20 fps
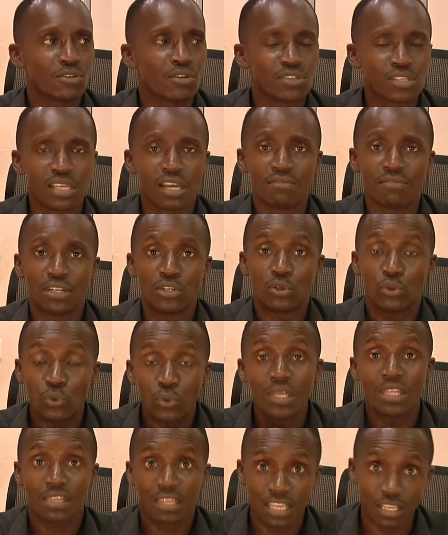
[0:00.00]
yourself and
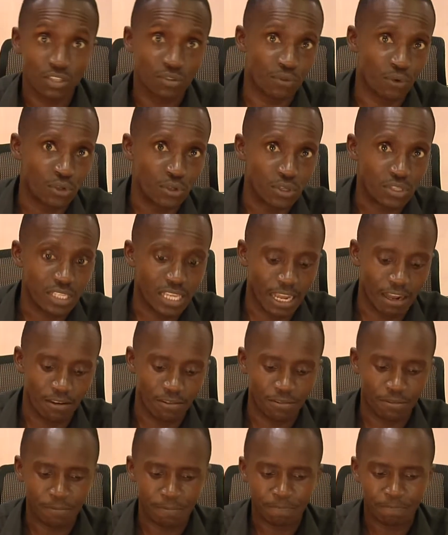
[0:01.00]
doing things for yourself.
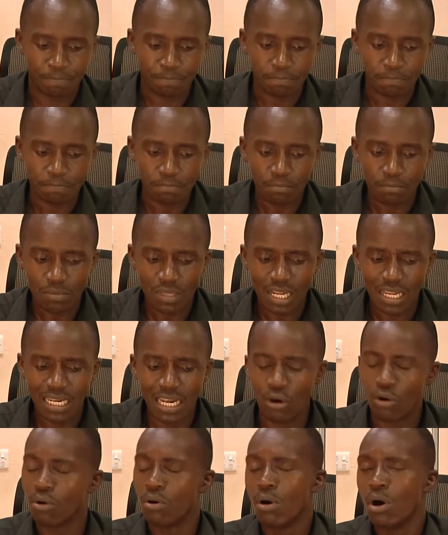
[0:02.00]

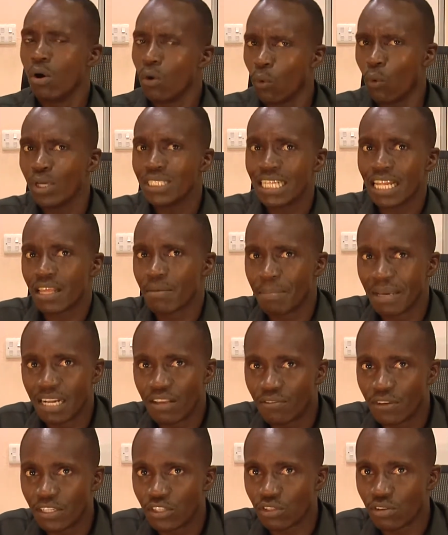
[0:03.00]
Now, what are the
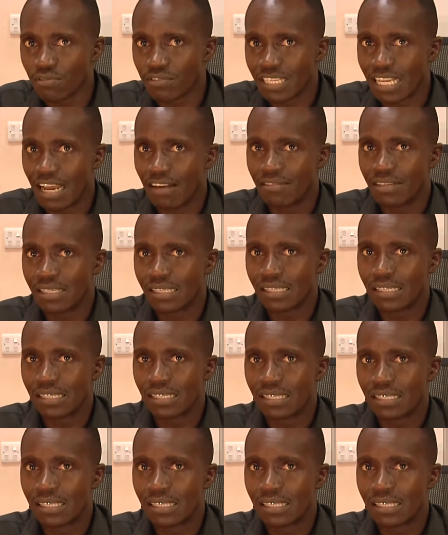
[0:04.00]
benefits of service?